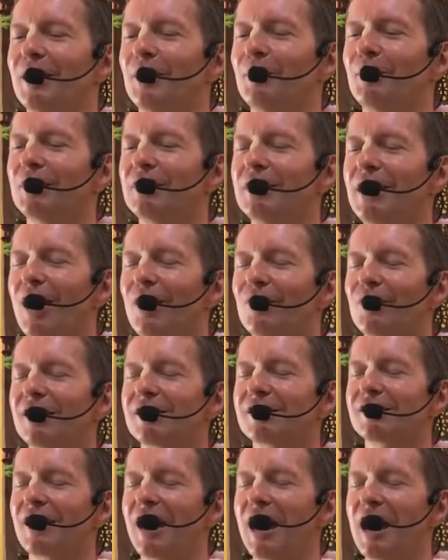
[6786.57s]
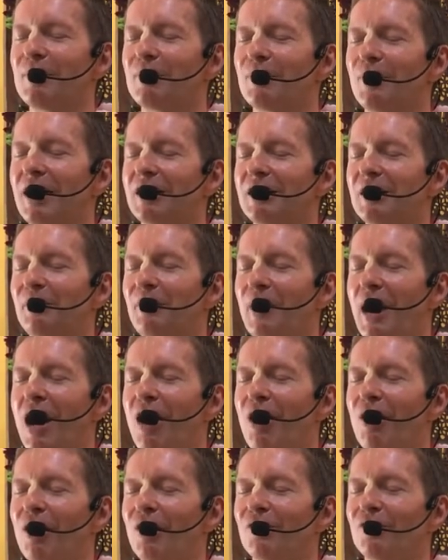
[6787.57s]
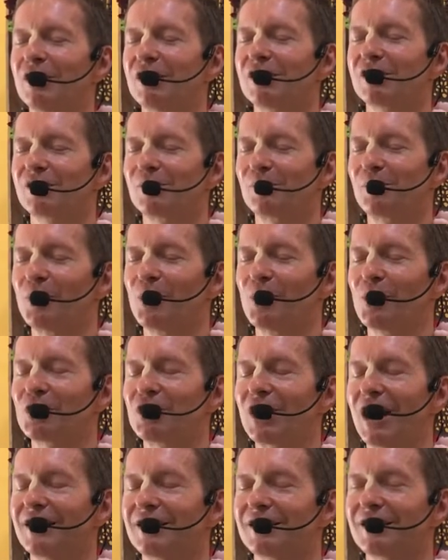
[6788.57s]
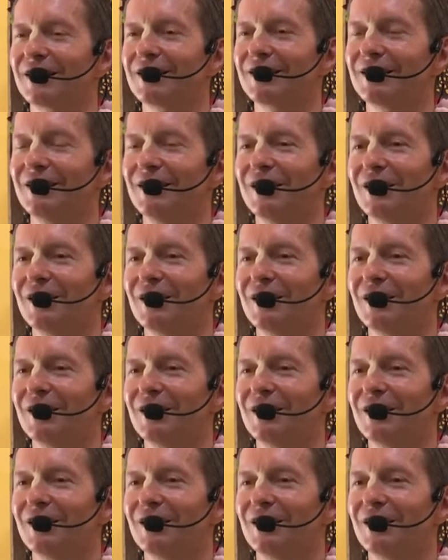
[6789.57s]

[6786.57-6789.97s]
But now this time, by the power of his pure chanting,